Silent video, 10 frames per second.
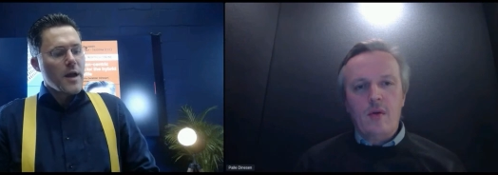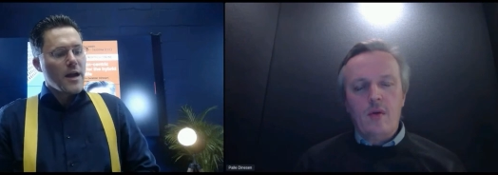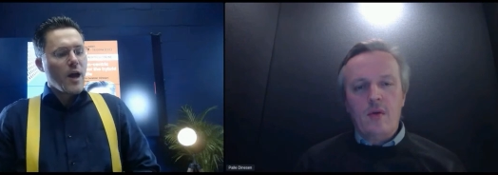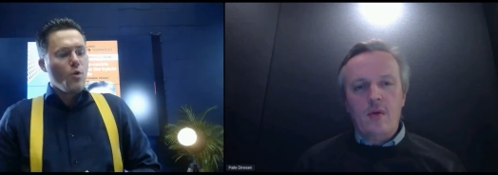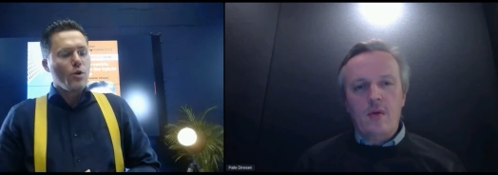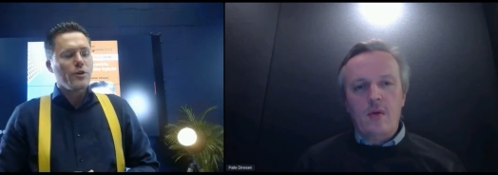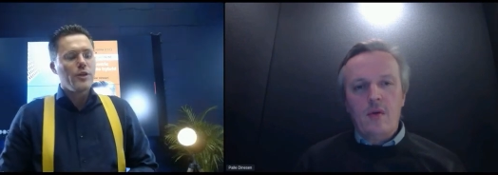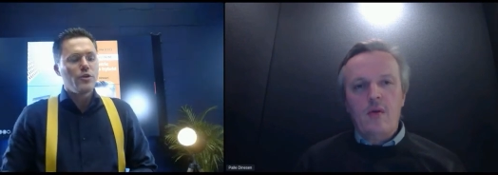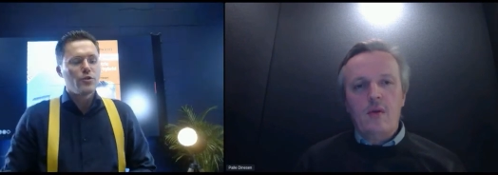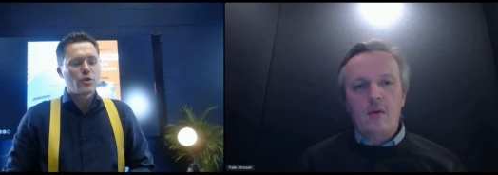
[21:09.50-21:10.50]
Speaker 1: and how will the
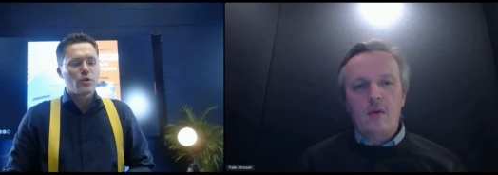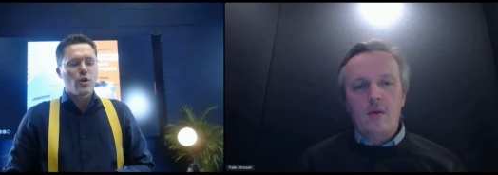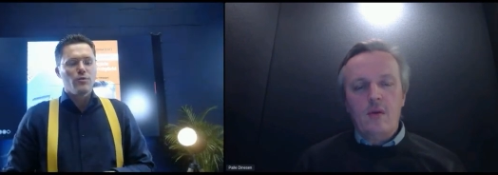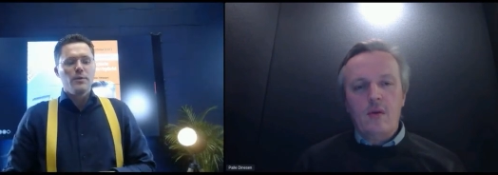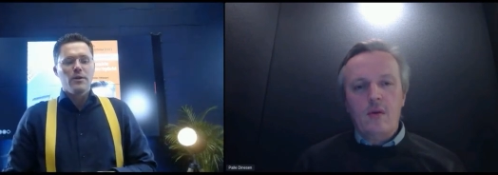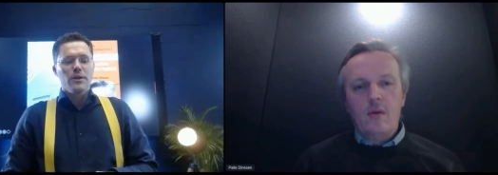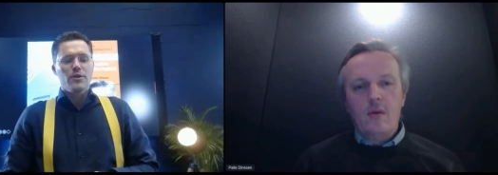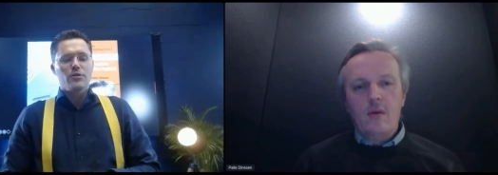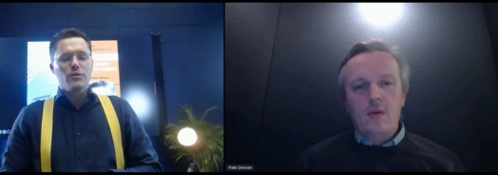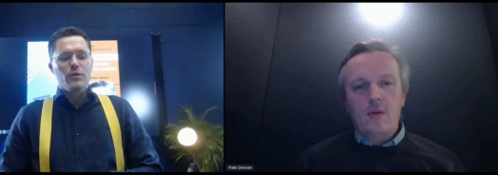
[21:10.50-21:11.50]
user of buildings
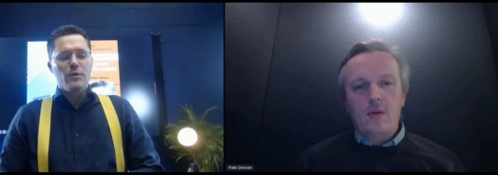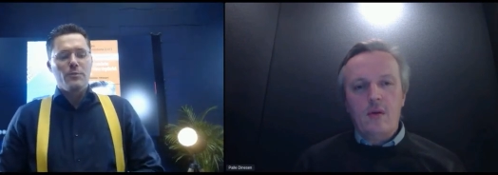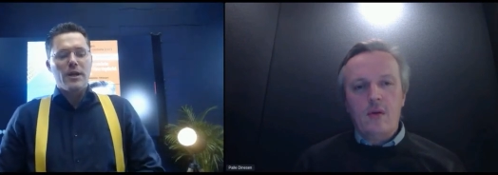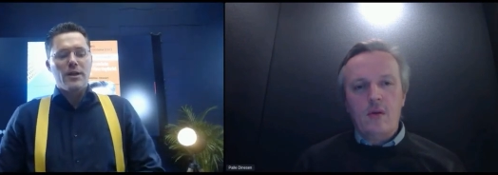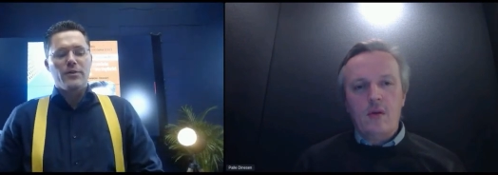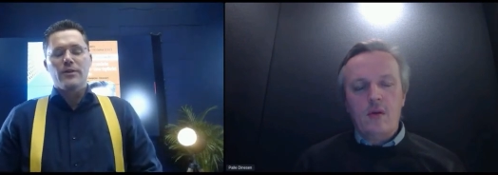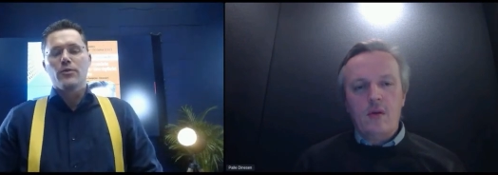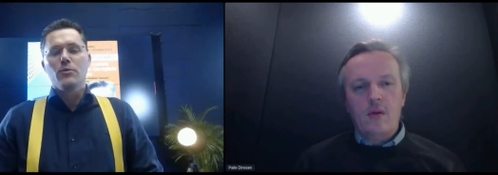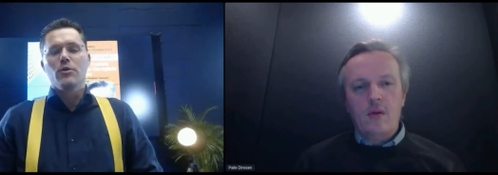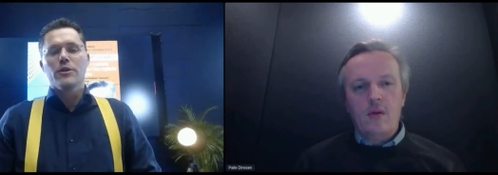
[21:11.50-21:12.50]
truly benefit from
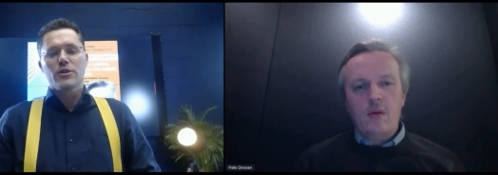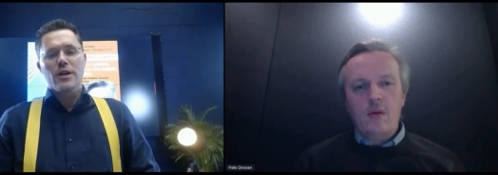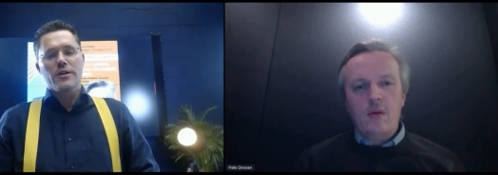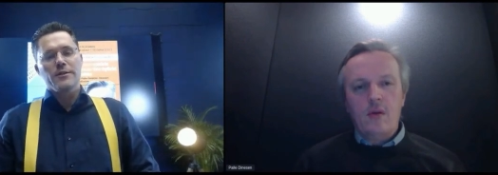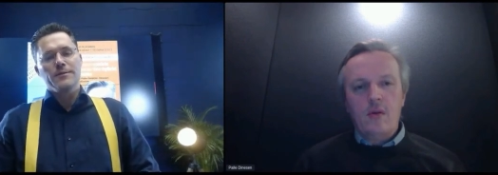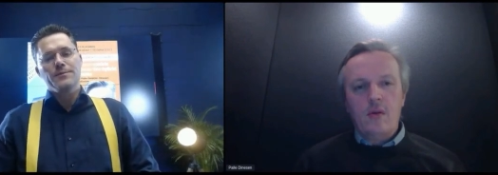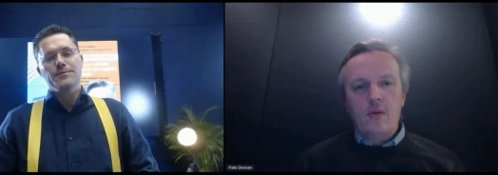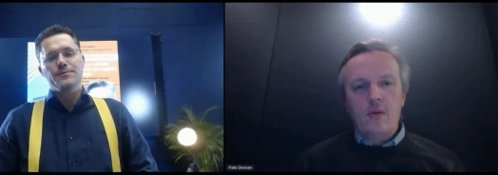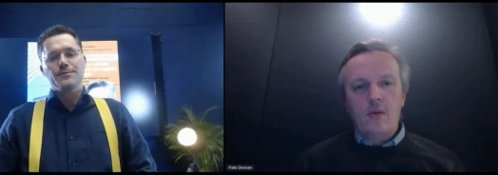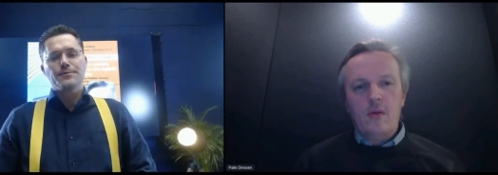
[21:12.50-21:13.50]
all this data?
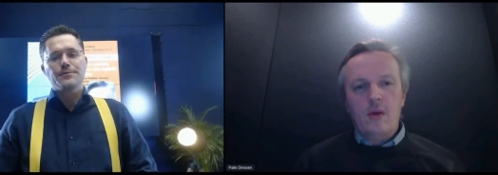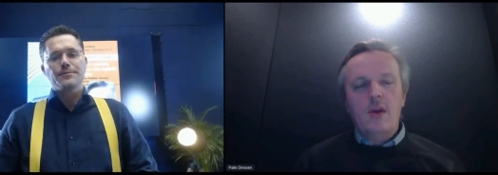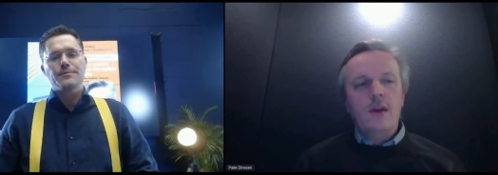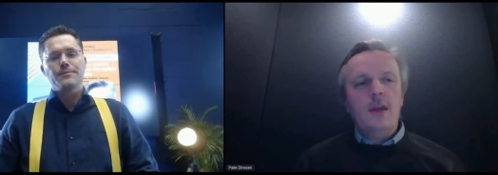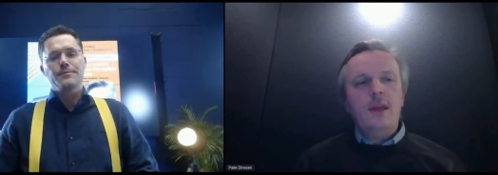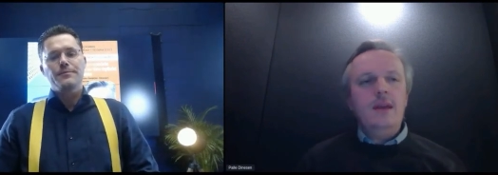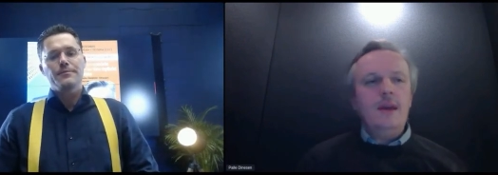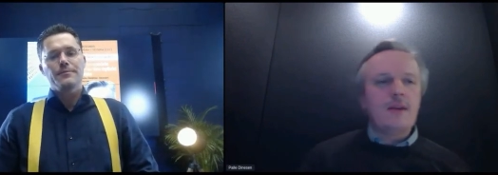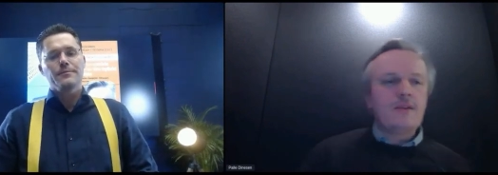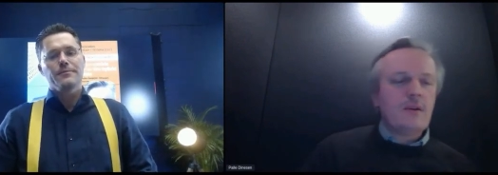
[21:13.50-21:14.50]
Speaker 2: Yeah.
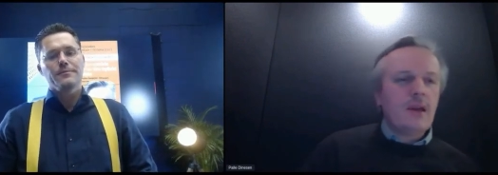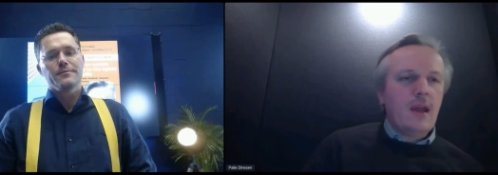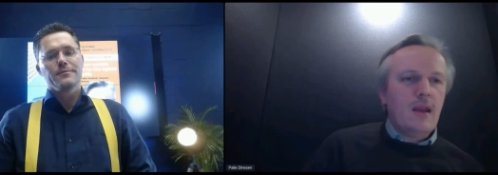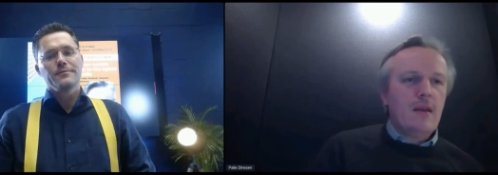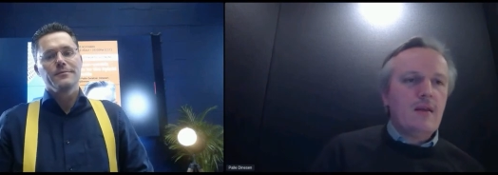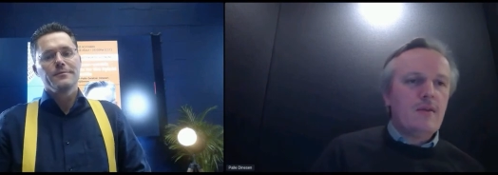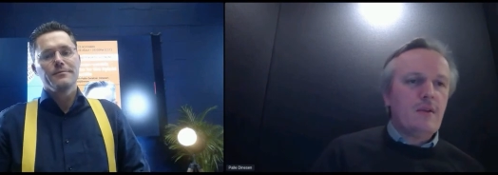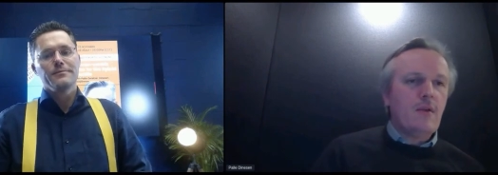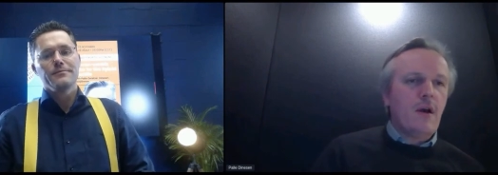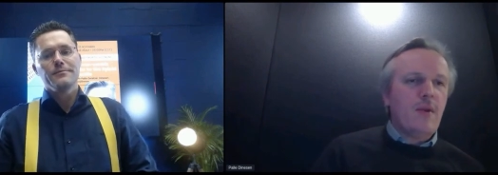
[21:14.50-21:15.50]
So again, so
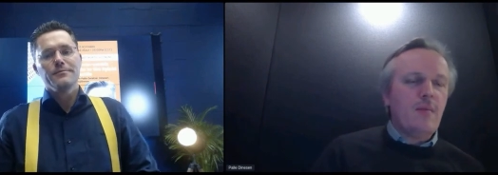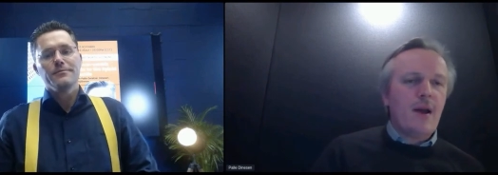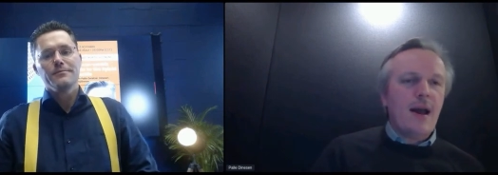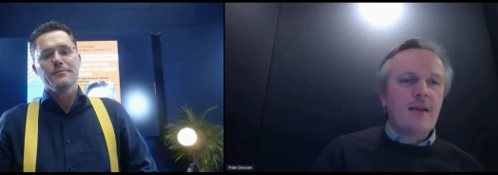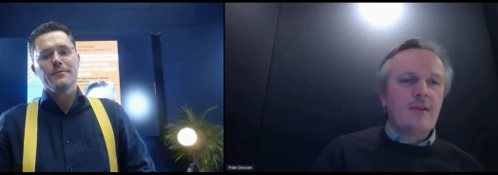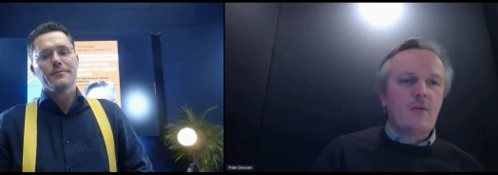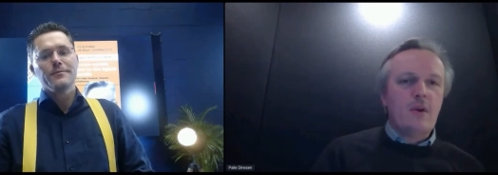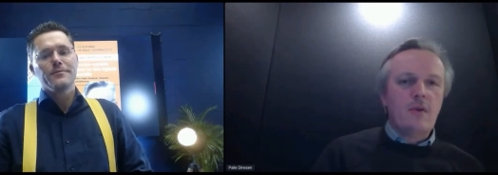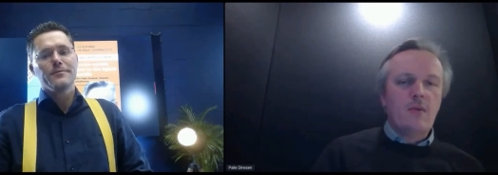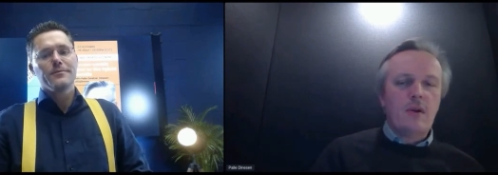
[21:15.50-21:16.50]
coming back, so we're
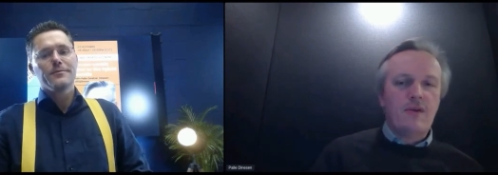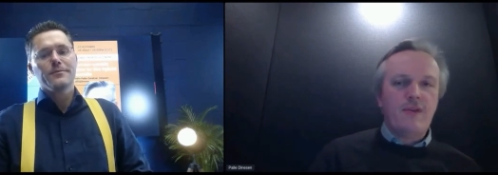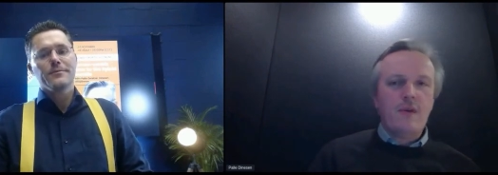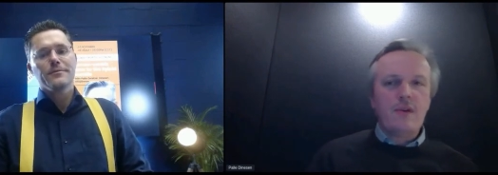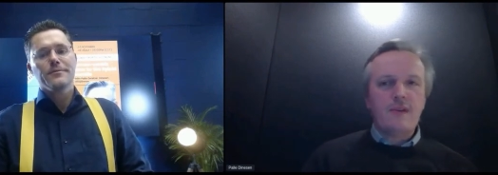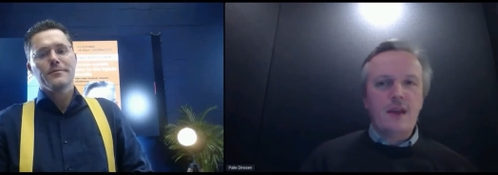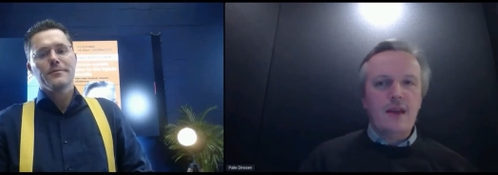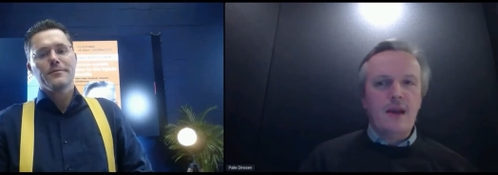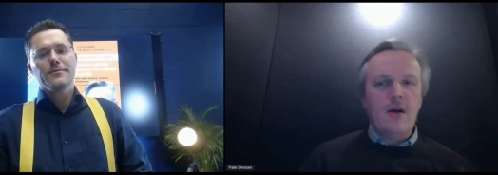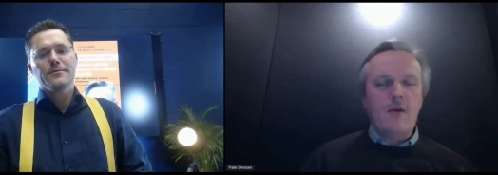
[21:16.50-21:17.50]
we're focusing
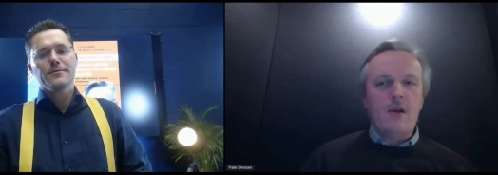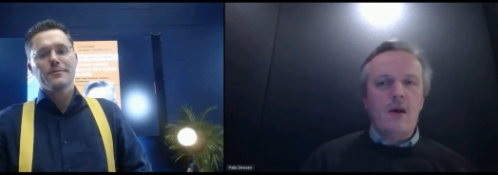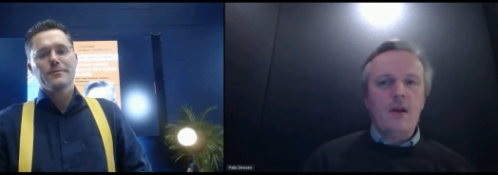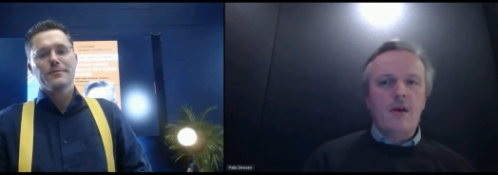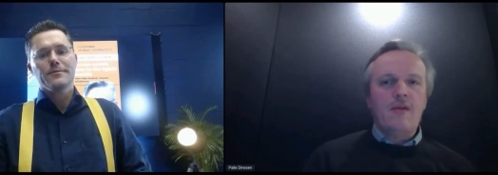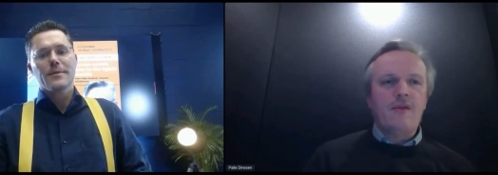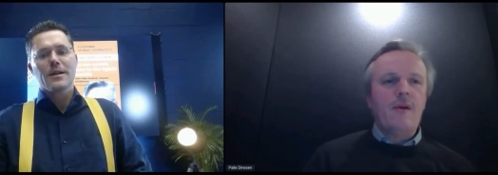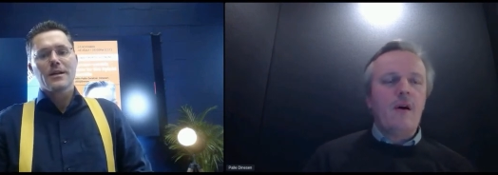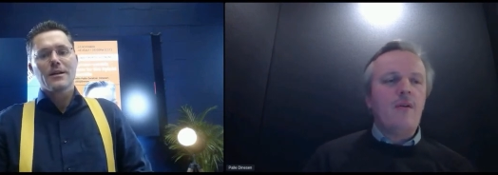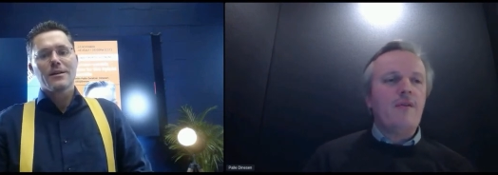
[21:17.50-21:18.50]
now a lot of
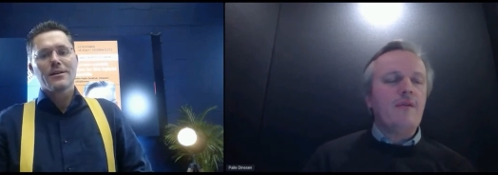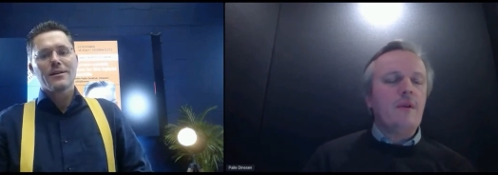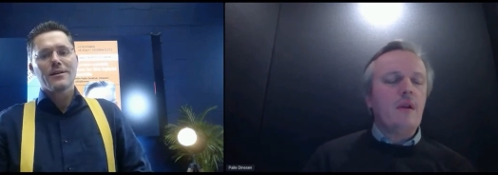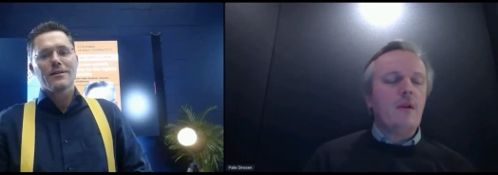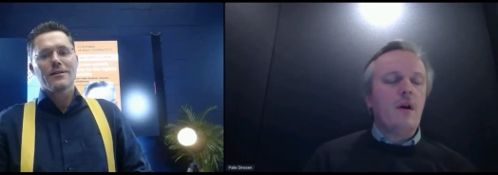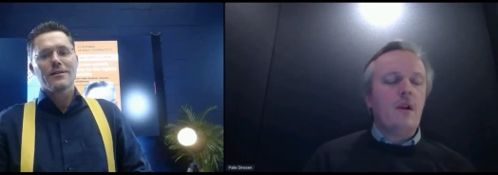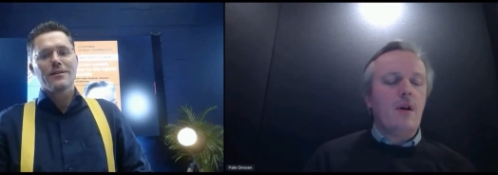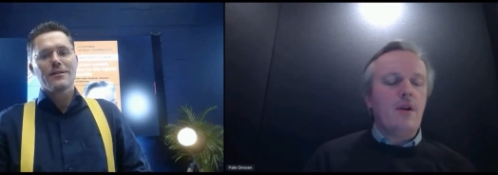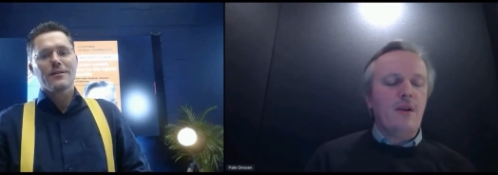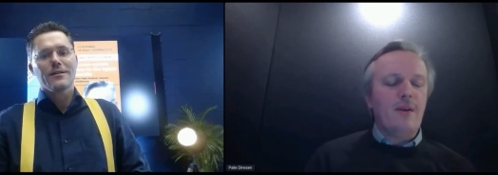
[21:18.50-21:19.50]
of a, a lot
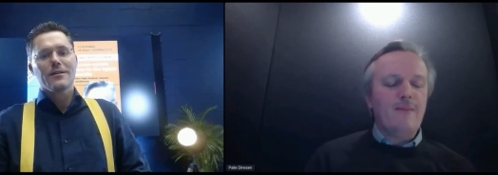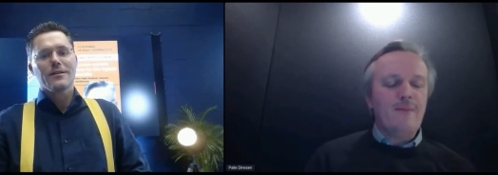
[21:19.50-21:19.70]
on